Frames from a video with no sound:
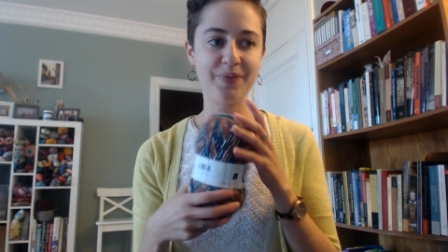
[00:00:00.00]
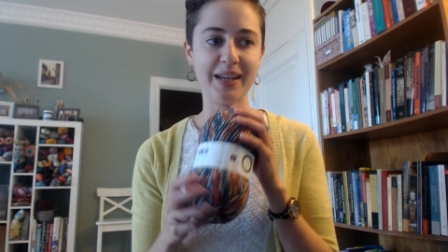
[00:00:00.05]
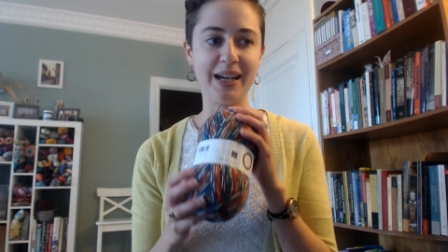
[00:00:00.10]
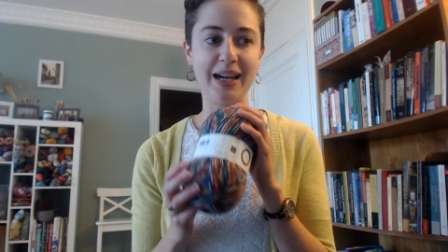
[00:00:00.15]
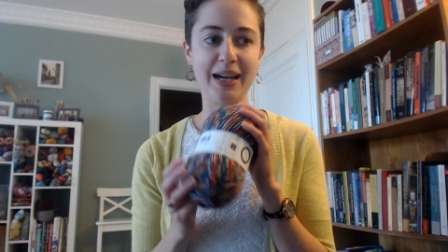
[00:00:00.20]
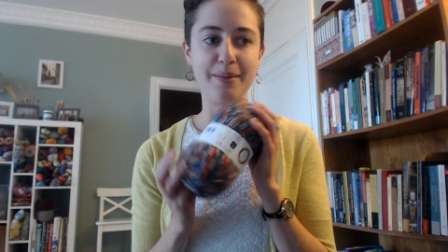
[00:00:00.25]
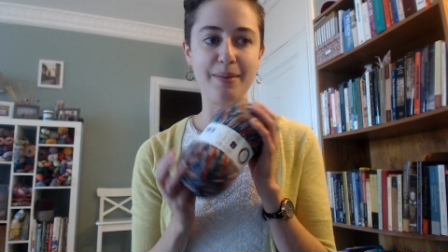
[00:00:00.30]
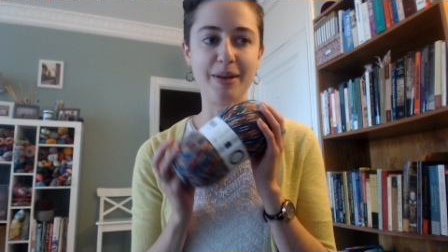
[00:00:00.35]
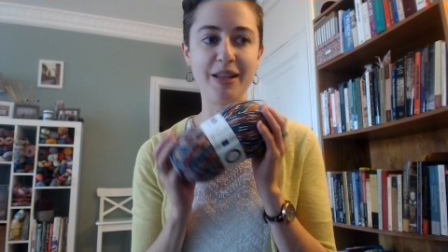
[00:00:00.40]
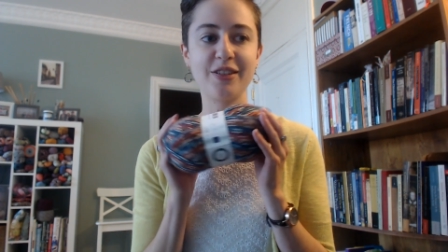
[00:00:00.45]

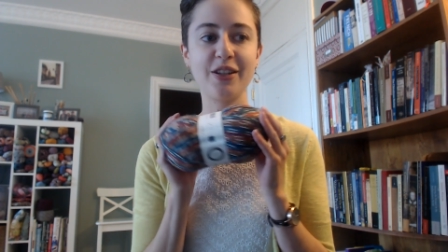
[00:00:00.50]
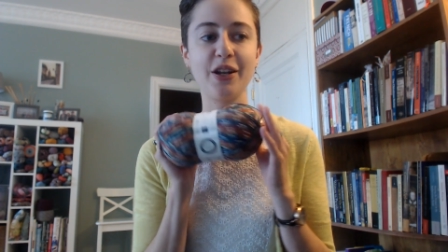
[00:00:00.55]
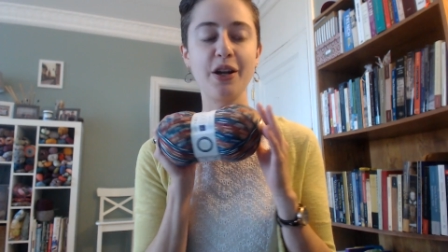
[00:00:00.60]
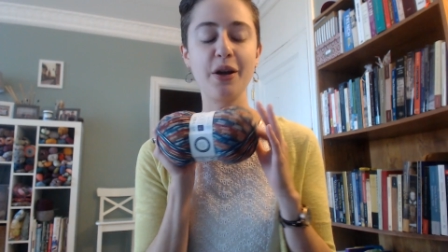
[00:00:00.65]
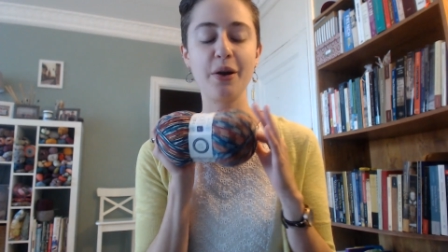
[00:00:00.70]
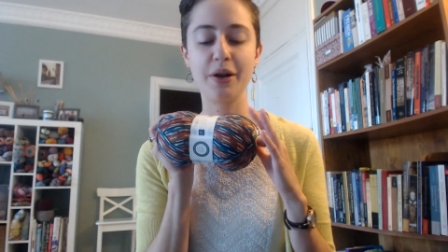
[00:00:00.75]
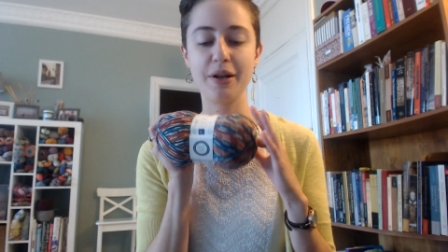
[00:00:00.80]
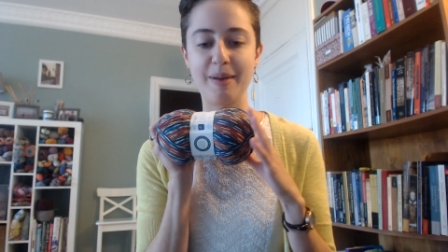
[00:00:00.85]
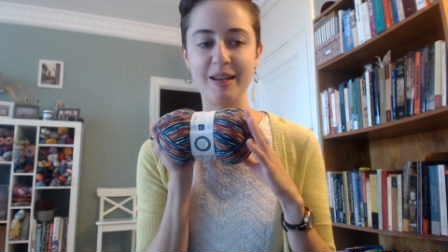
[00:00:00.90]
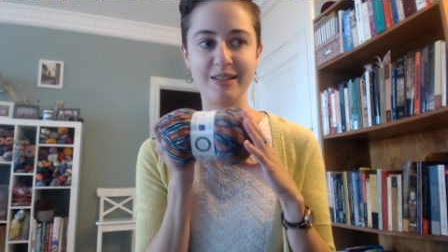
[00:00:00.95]
Um, it's going to go
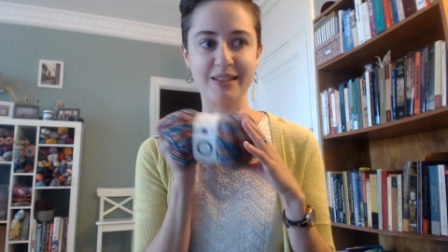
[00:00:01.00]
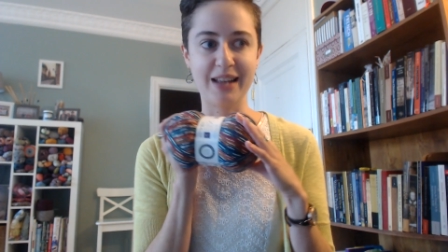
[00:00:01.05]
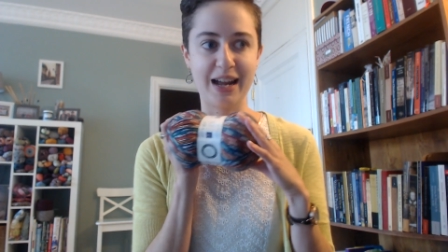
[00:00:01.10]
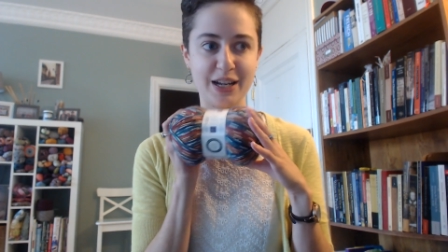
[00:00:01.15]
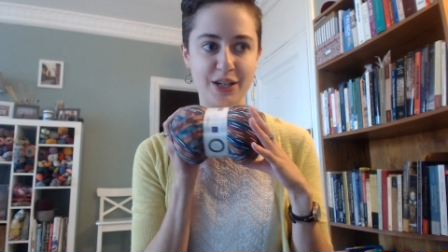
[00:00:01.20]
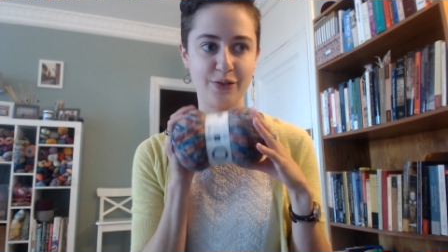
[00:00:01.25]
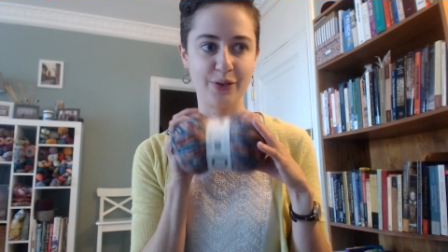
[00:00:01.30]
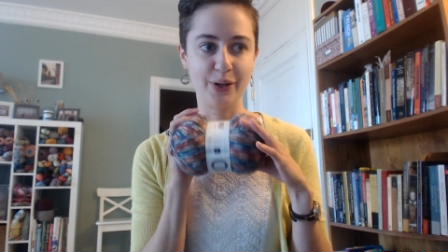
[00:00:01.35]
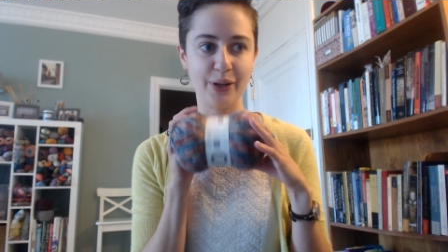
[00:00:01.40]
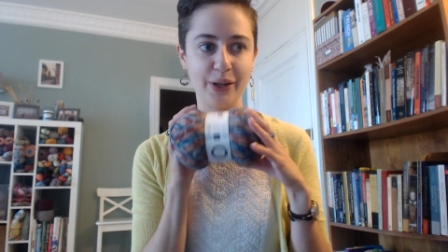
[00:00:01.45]
into my
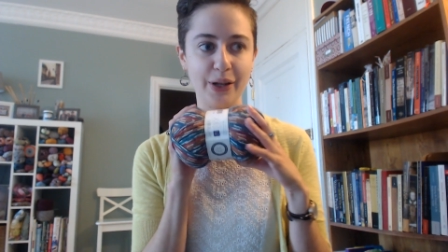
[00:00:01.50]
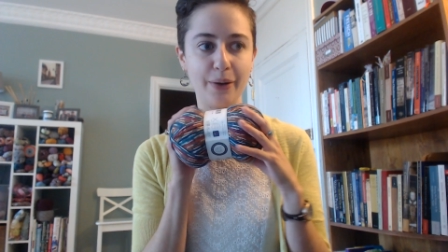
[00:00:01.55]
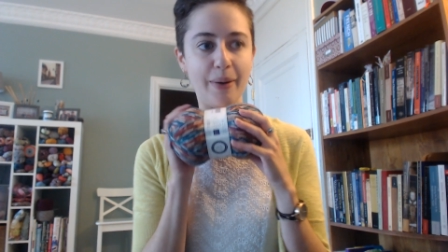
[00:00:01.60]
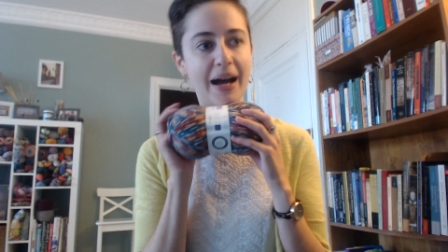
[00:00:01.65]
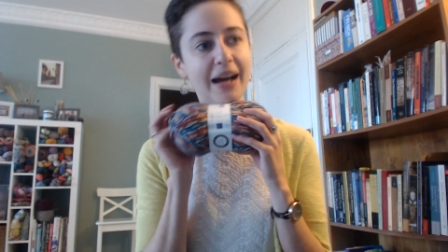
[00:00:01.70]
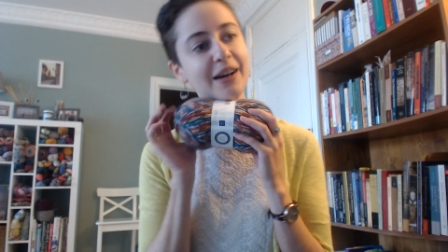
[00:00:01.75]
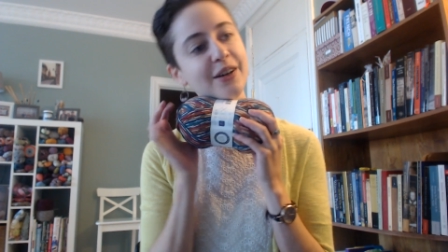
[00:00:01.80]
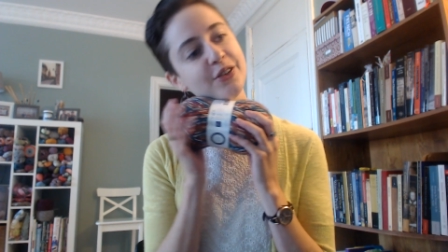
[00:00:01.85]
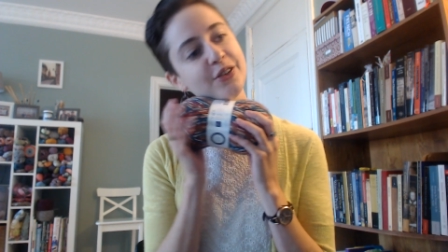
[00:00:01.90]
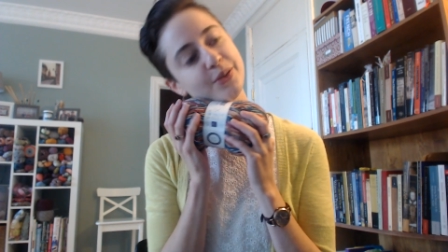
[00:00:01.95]
stash for a little
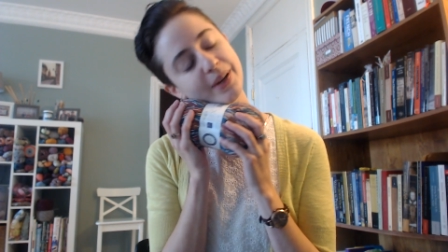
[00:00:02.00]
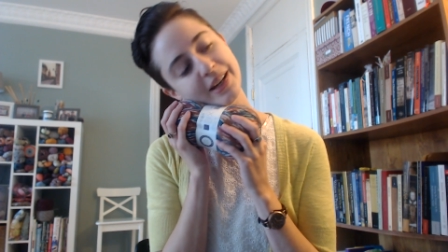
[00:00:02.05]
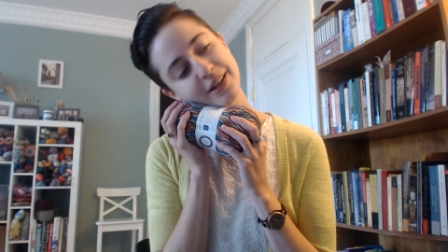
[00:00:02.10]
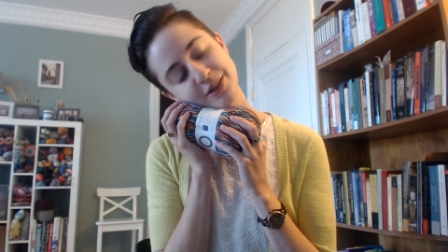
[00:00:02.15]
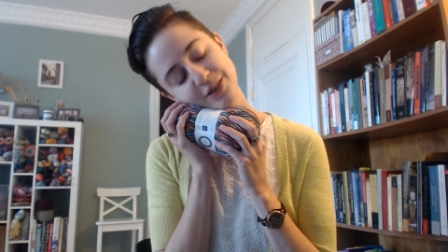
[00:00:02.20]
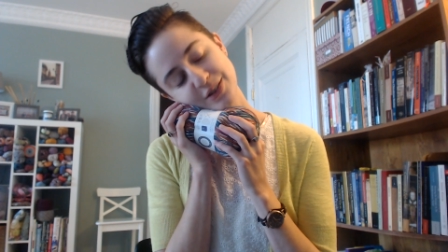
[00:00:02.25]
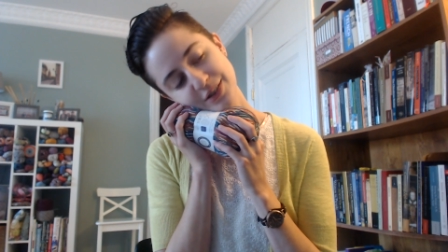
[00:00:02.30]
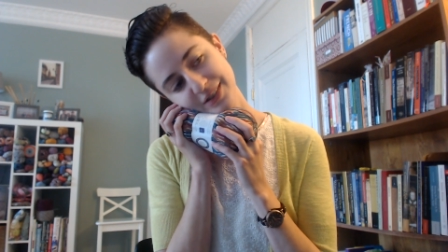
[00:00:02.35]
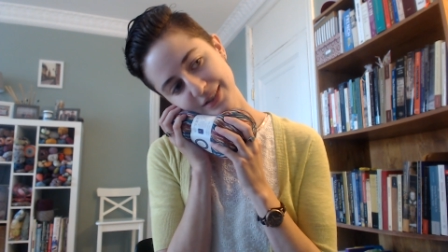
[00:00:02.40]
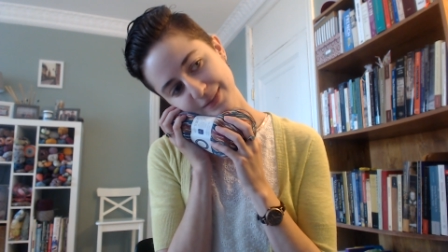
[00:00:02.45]
while, so I can
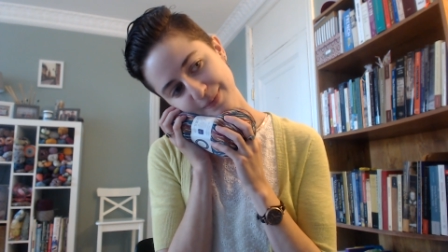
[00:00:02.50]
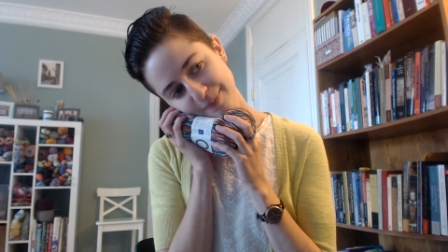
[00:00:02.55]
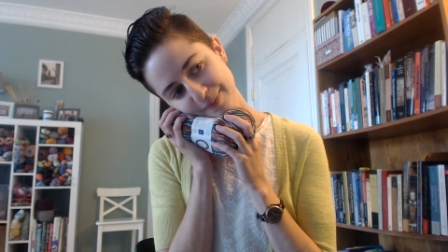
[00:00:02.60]
just